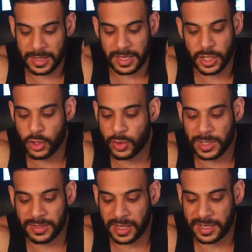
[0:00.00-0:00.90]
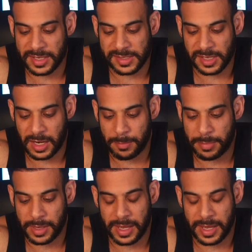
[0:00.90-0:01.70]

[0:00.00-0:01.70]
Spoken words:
and then he usually tightens up,